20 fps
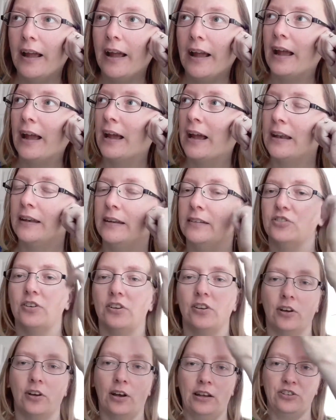and
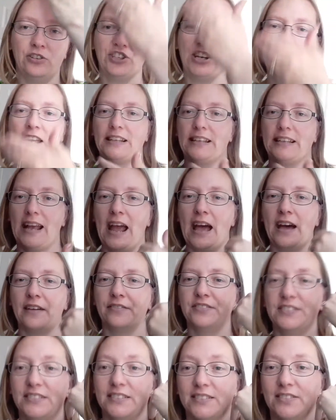she has a
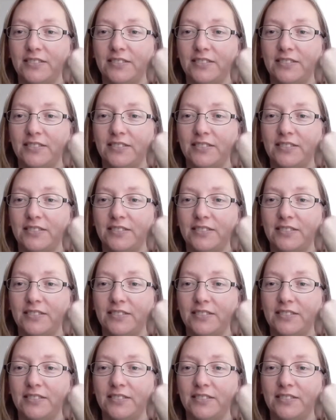half.